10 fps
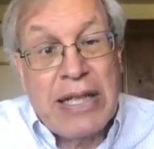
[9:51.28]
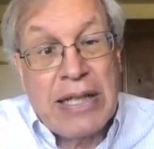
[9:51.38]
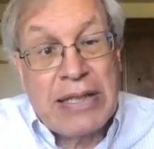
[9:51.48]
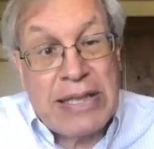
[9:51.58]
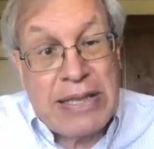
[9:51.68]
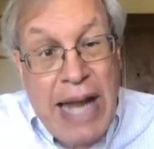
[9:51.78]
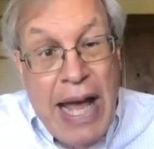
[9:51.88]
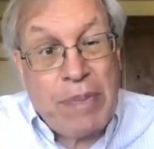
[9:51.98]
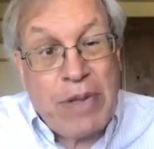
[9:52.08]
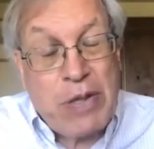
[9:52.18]
to
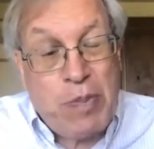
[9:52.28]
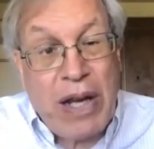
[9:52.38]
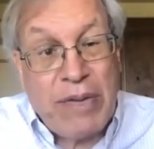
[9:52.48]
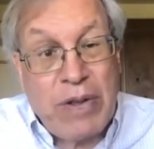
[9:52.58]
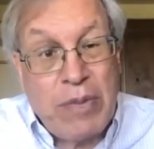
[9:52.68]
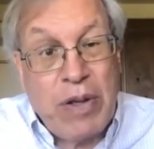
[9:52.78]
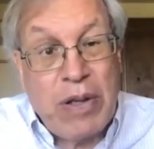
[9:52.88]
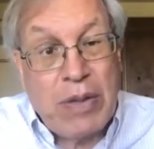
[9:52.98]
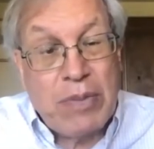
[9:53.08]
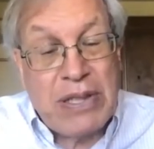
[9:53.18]
stop the spread of
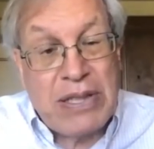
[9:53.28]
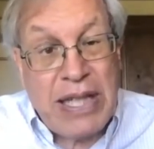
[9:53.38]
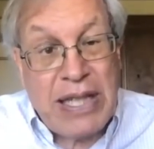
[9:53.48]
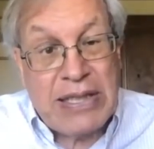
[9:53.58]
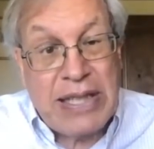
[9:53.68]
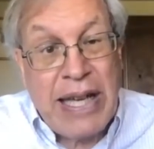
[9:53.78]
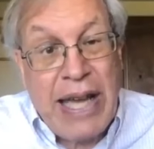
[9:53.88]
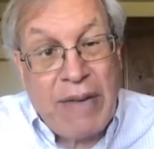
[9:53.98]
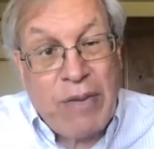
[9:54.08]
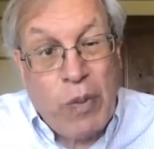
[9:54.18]
communicable disease
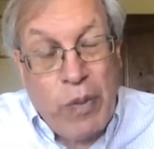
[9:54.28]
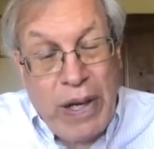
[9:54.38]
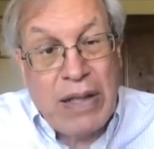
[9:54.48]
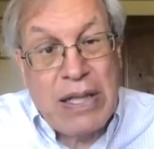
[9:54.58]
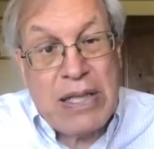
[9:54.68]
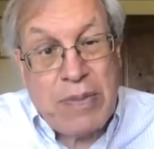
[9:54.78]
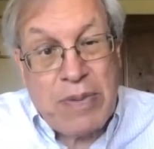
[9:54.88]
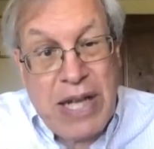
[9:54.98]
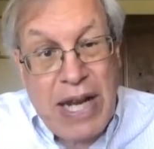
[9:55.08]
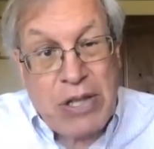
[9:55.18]
have a real and
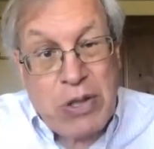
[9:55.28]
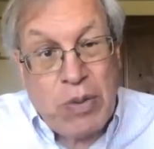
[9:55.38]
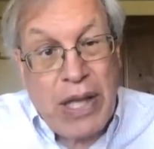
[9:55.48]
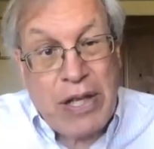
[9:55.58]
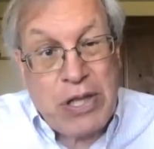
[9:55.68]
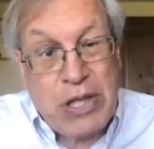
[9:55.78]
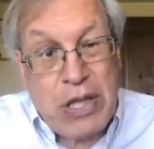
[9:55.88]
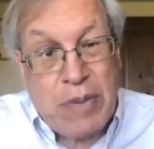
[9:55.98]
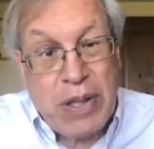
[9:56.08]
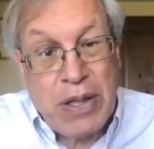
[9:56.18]
substantial
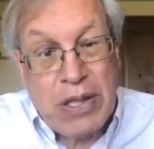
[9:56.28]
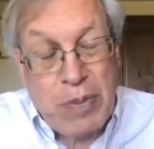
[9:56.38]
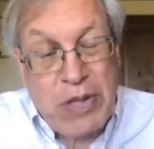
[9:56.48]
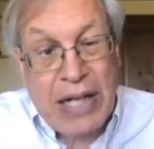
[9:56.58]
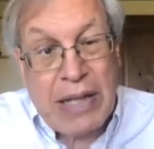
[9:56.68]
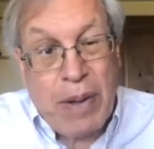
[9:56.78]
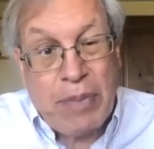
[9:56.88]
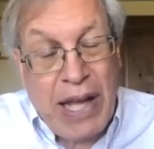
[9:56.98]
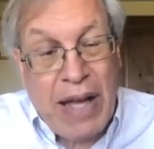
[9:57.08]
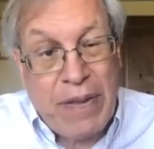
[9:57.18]
relationship to protecting
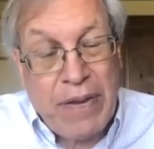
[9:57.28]
public health?